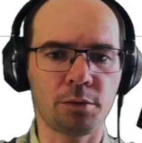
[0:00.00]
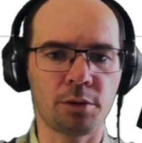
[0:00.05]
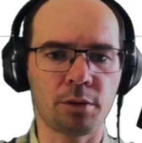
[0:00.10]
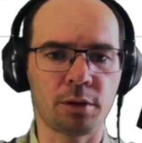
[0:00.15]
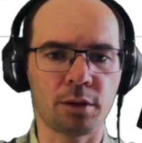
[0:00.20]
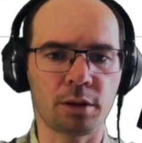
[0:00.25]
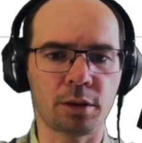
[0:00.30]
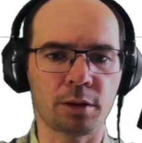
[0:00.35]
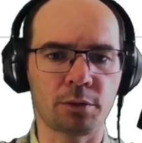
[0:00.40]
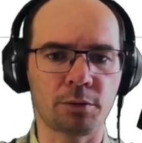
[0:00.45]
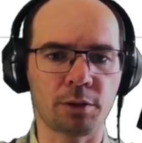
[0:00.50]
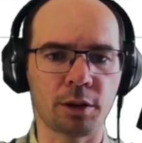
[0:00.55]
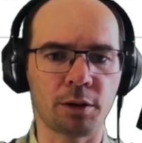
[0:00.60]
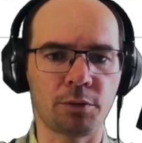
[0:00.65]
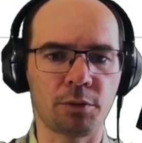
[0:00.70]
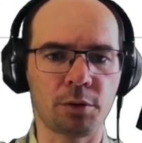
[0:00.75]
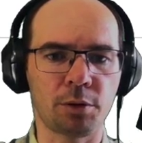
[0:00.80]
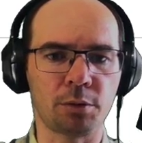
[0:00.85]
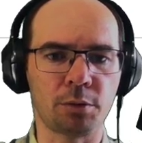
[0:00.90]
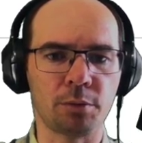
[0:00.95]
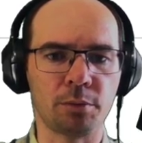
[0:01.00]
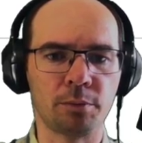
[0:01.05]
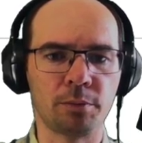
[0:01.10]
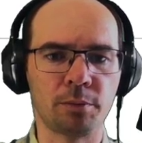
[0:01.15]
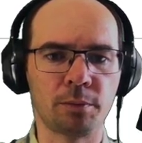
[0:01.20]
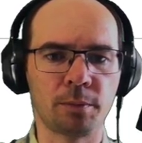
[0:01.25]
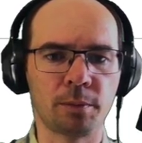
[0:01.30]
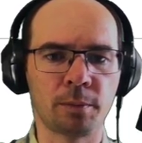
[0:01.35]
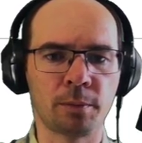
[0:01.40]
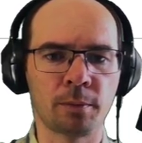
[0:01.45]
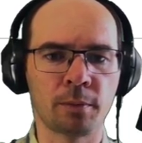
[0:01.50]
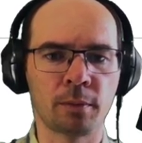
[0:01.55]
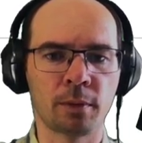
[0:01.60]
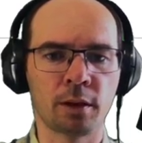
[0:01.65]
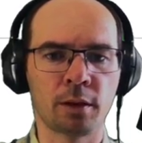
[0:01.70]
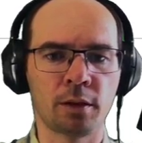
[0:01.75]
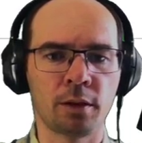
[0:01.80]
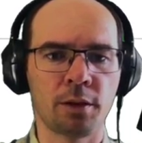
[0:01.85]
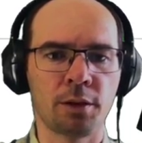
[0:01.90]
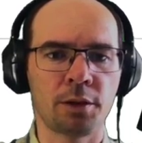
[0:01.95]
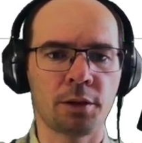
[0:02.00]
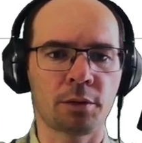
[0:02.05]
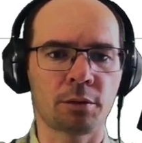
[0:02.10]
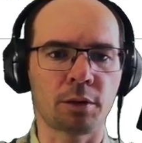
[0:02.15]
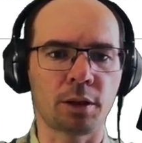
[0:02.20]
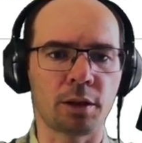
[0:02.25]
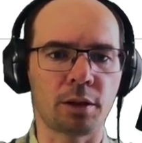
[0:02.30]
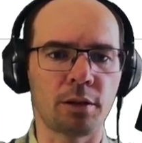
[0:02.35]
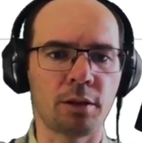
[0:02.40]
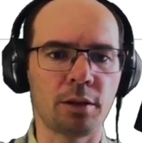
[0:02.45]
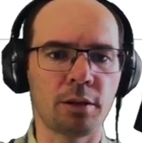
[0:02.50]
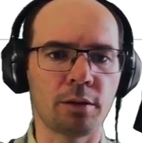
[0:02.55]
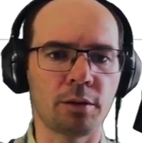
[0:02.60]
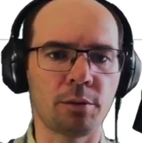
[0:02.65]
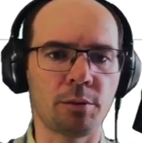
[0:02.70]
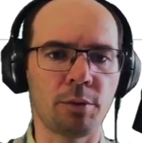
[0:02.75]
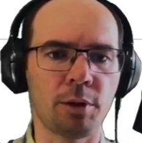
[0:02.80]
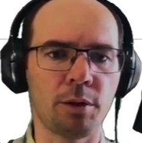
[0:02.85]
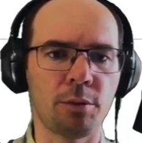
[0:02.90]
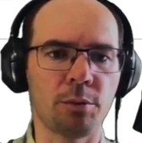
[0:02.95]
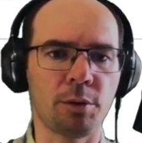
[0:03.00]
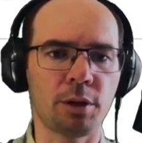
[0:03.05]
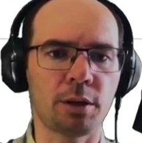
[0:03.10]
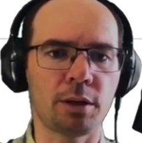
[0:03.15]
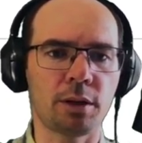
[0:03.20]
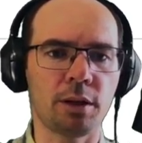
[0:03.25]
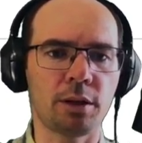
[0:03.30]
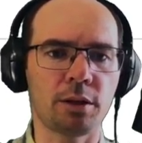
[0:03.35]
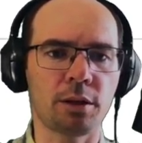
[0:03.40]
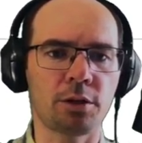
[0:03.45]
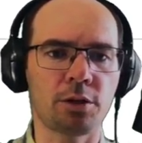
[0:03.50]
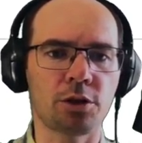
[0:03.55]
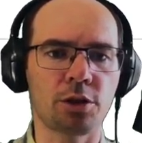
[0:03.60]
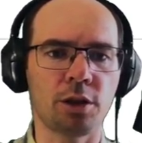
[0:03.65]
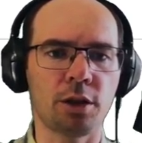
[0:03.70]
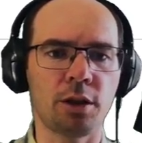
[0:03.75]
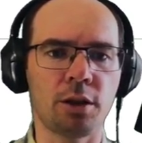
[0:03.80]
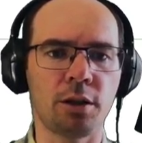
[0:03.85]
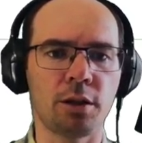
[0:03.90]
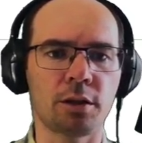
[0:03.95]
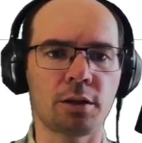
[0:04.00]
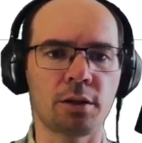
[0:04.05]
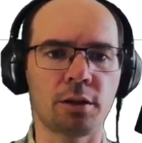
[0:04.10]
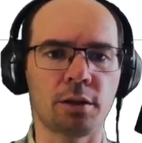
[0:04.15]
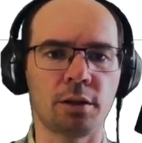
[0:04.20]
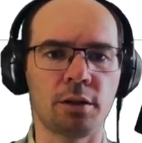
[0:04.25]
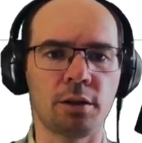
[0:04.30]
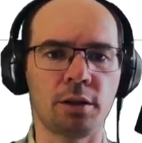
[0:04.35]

and 6, 5, 2. Right, we are setting j as an